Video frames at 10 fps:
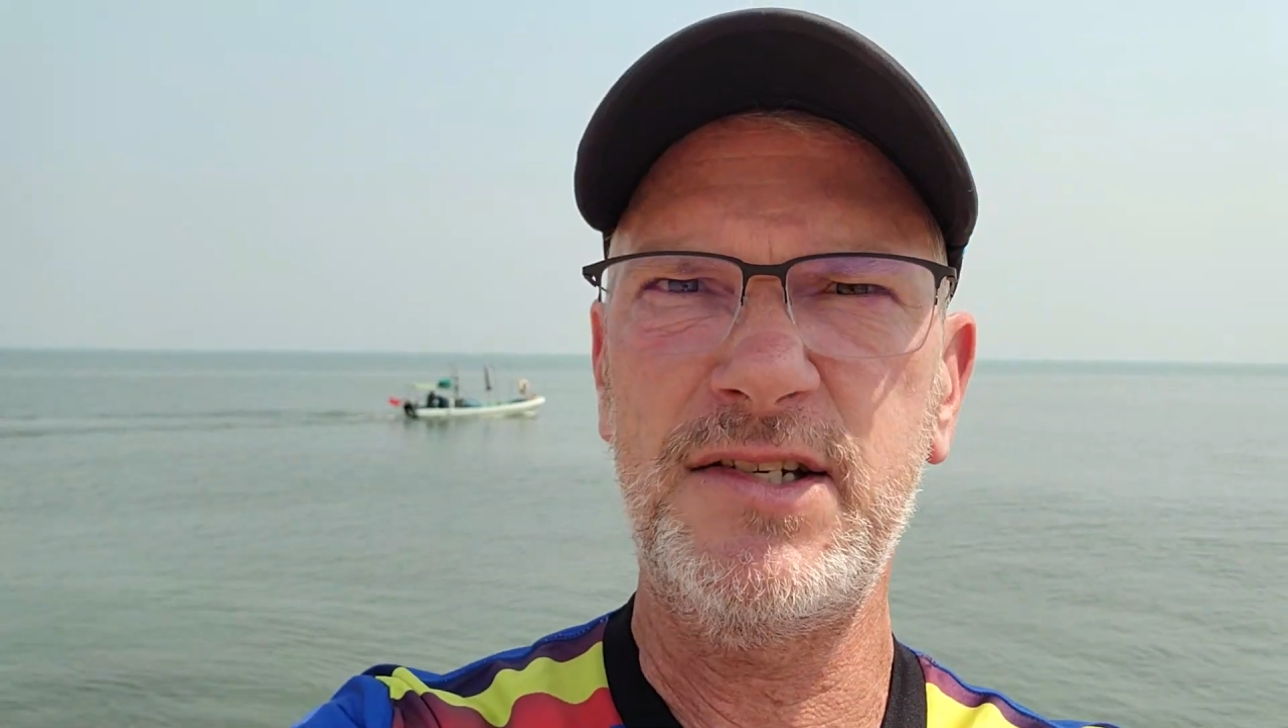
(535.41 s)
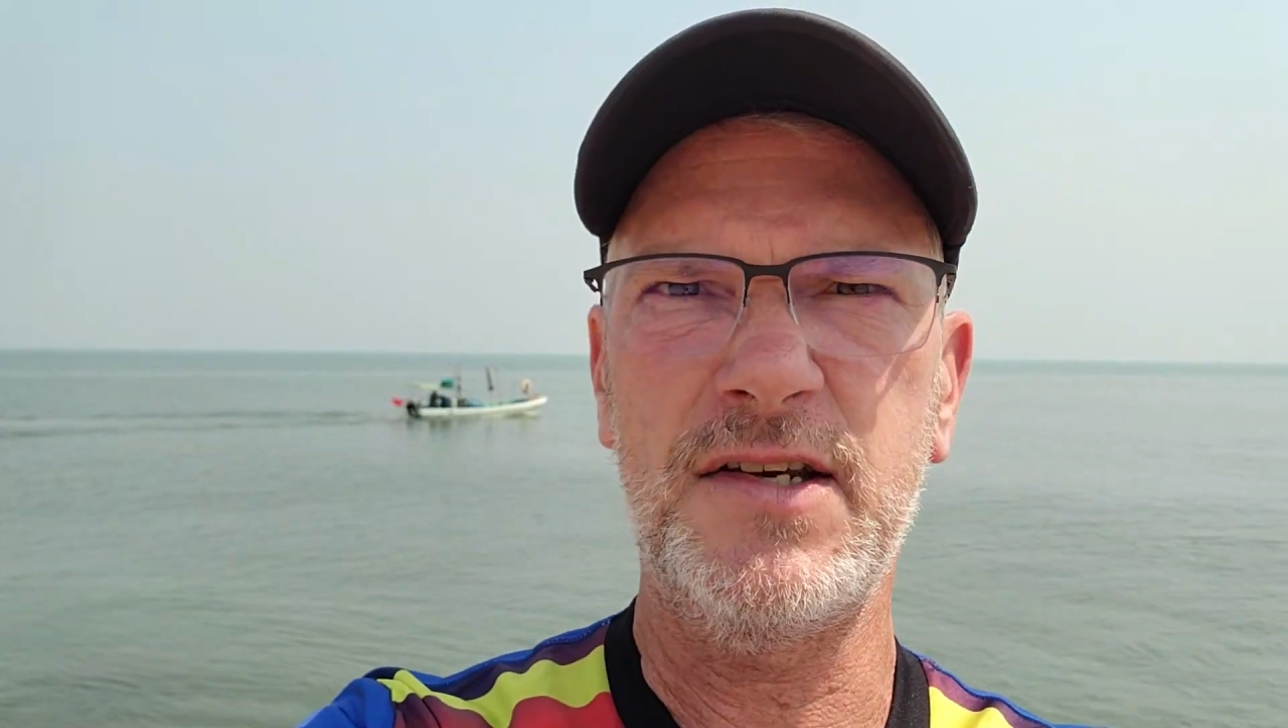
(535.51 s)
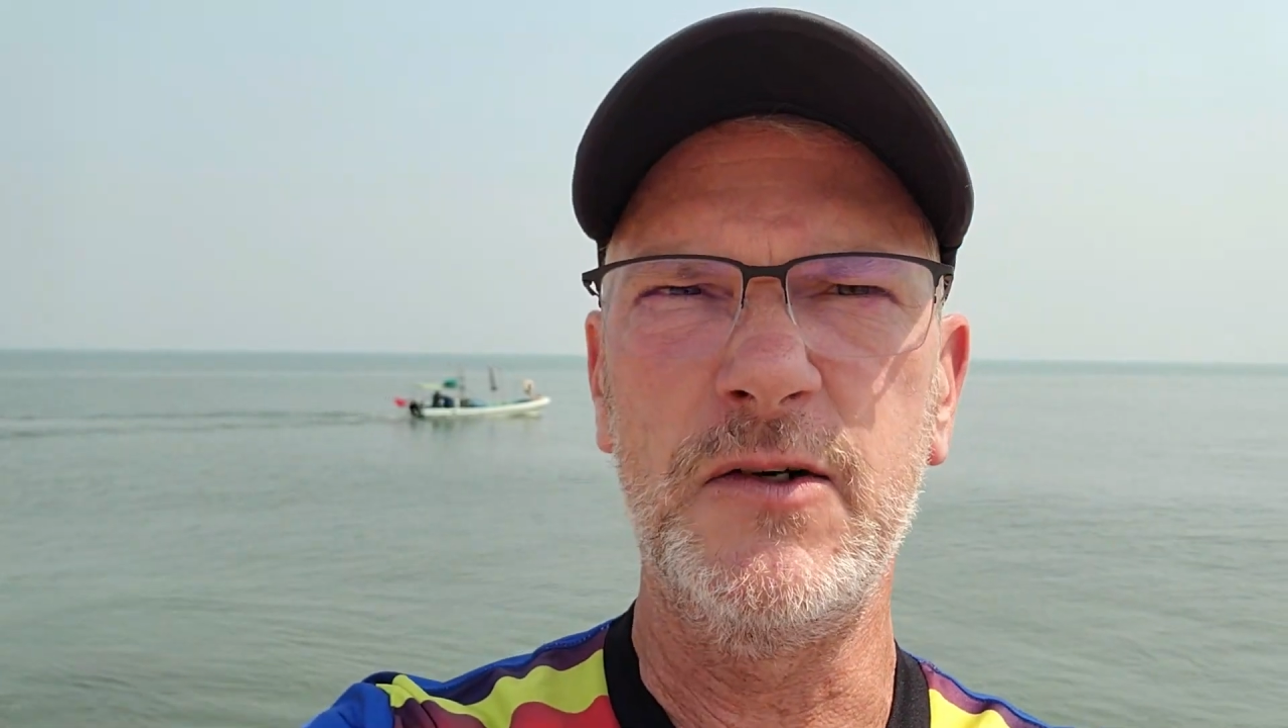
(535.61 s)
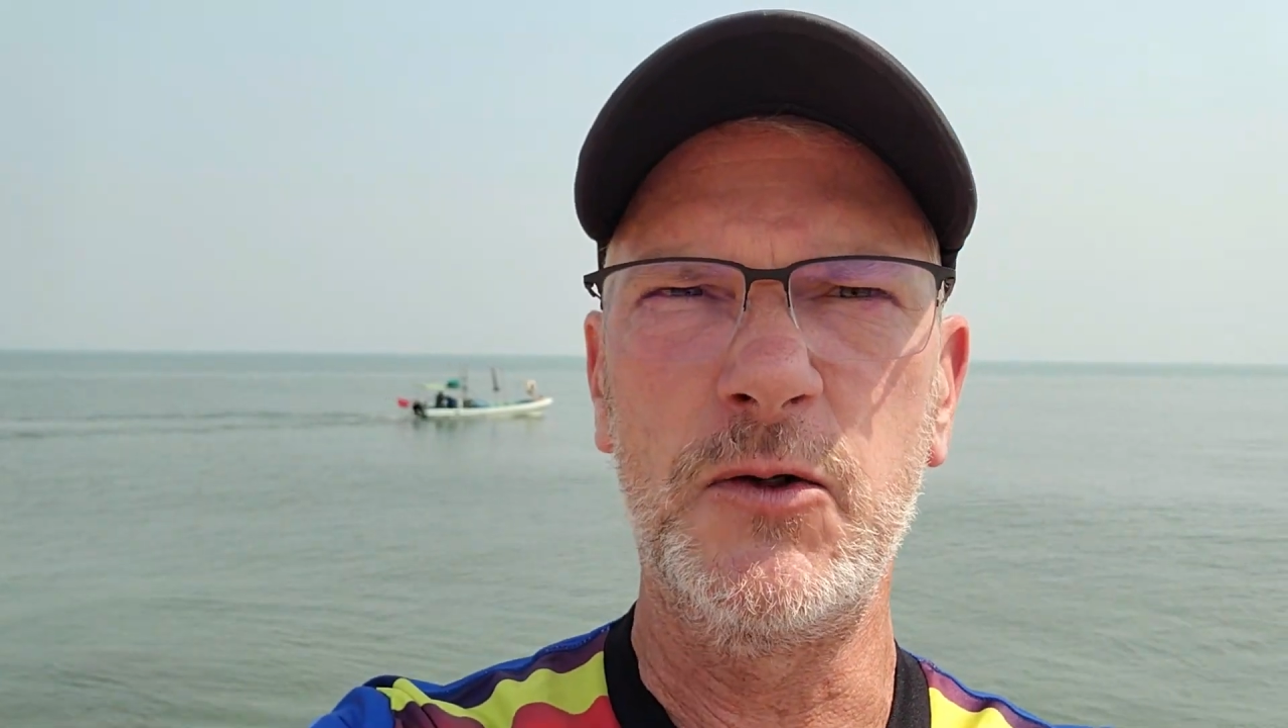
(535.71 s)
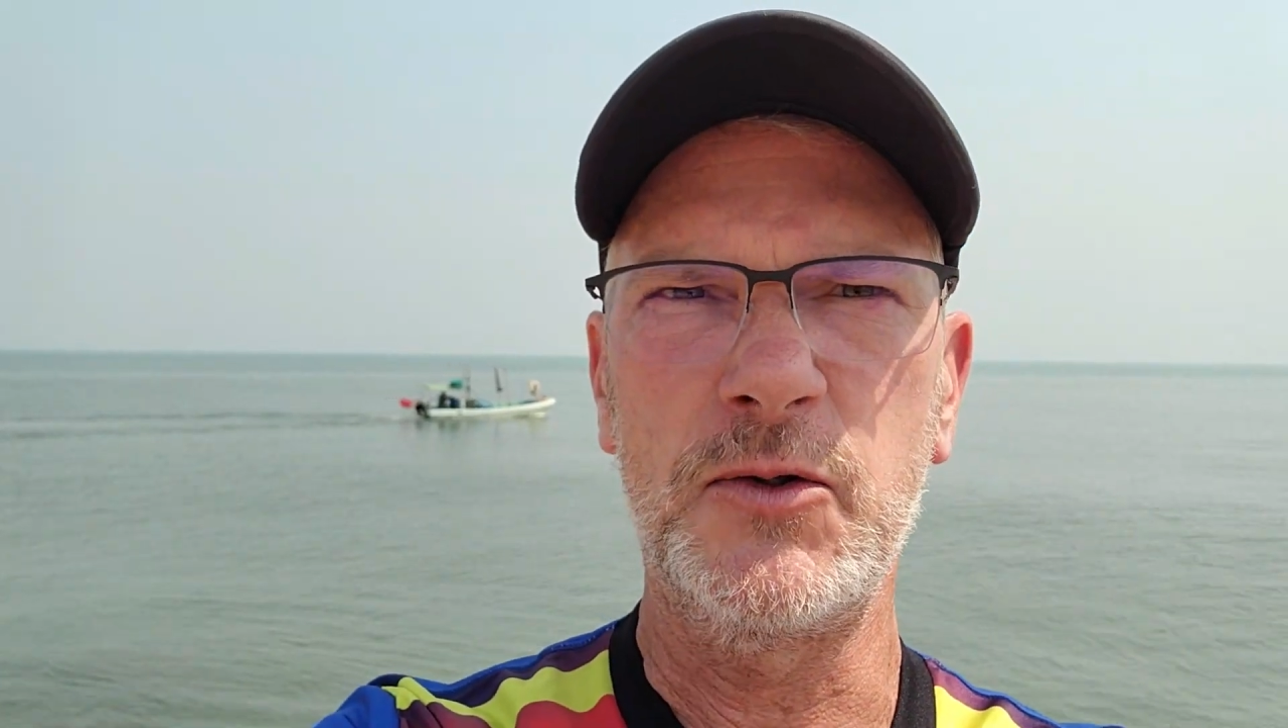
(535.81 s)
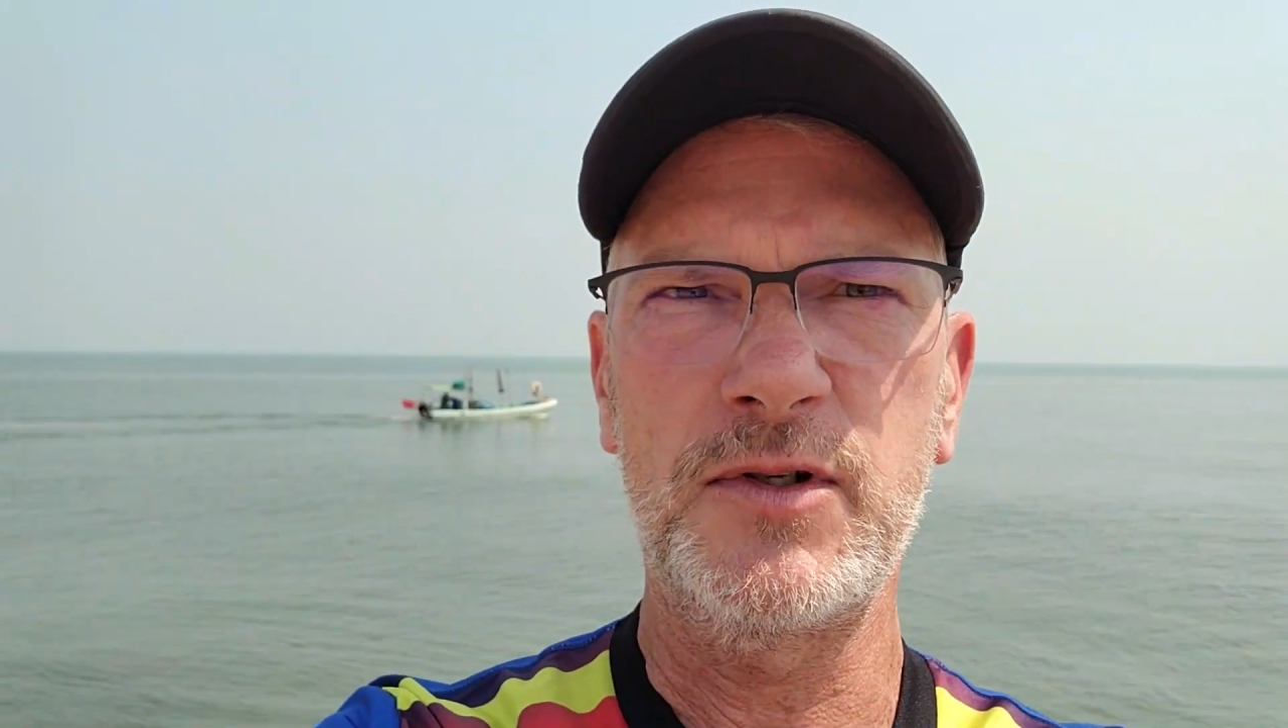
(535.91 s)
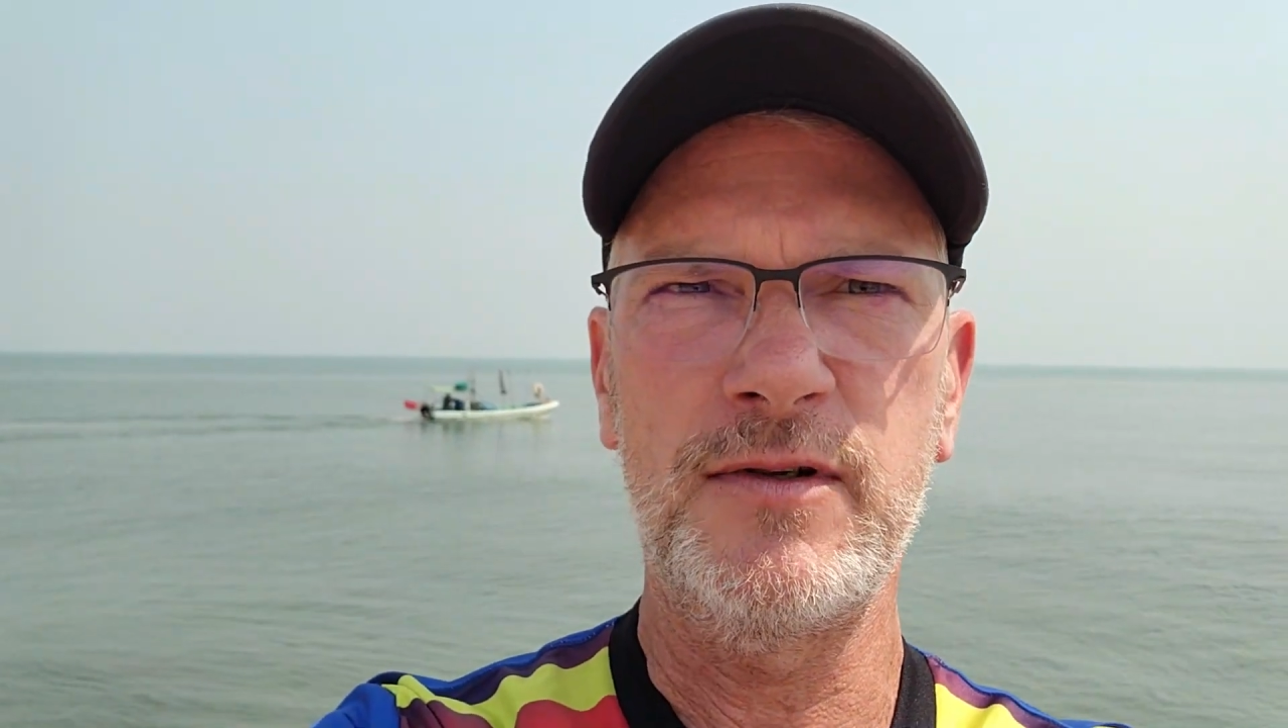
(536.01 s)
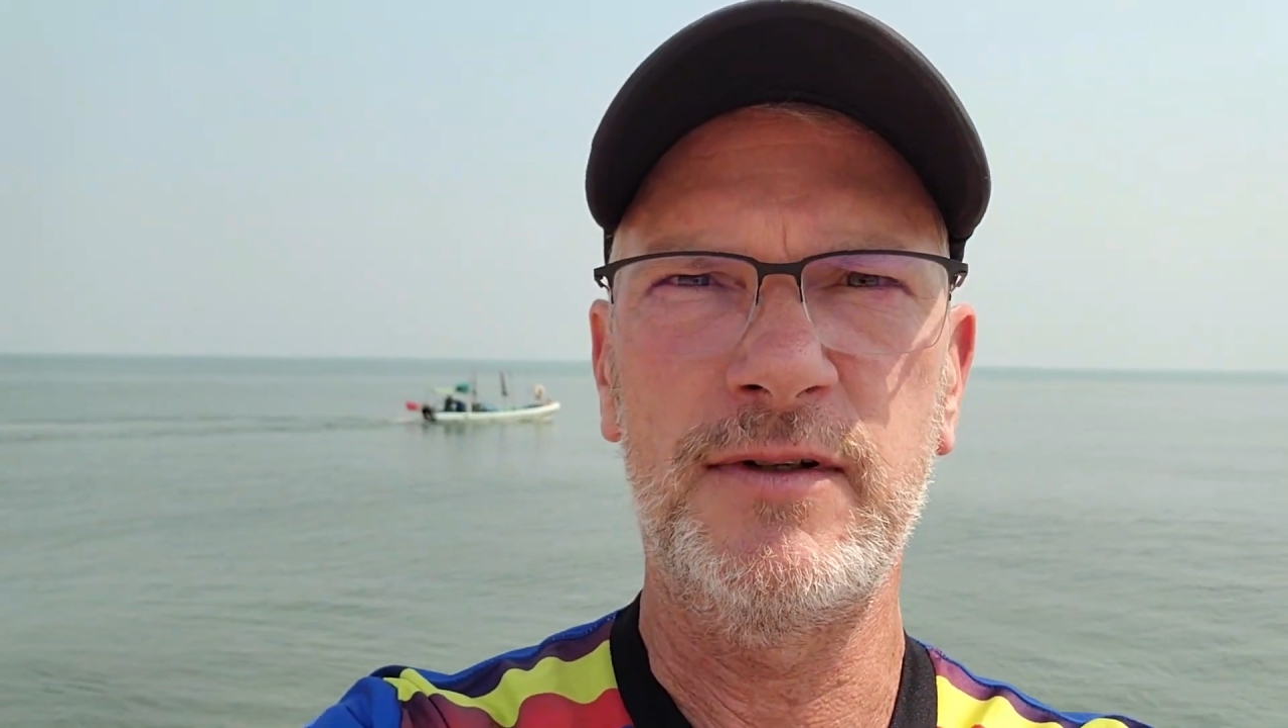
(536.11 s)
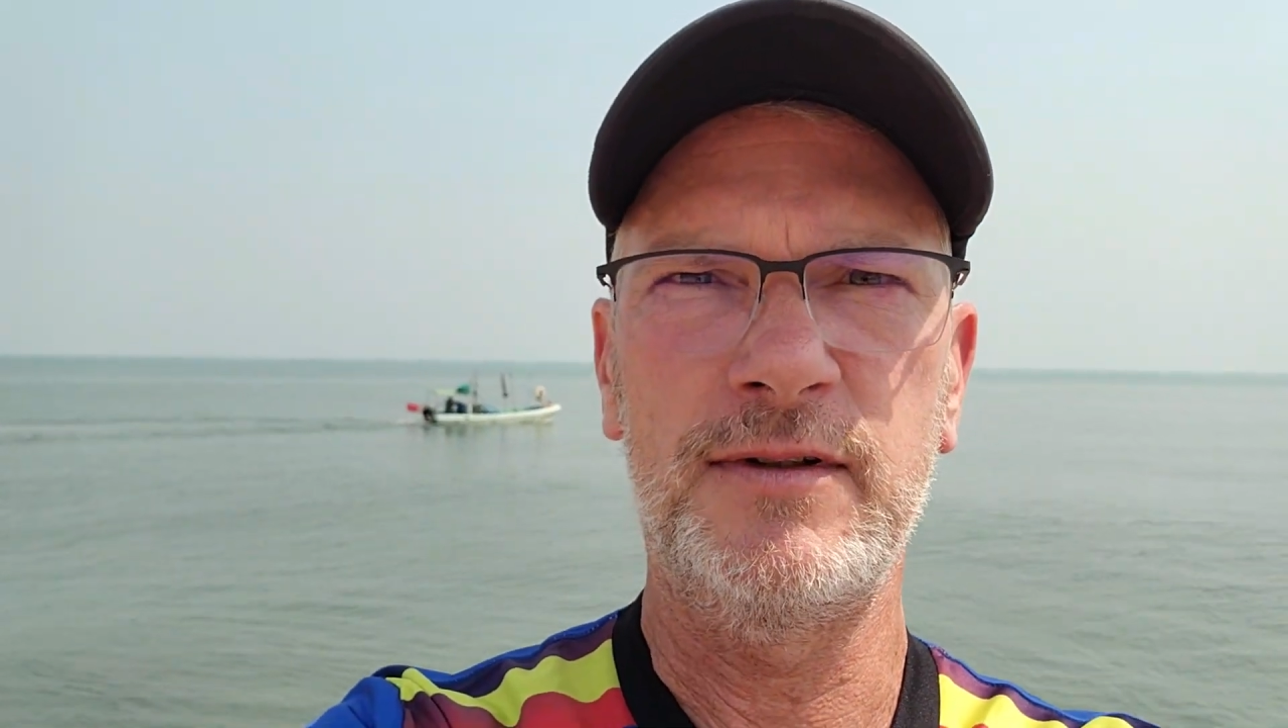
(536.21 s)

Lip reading: skills.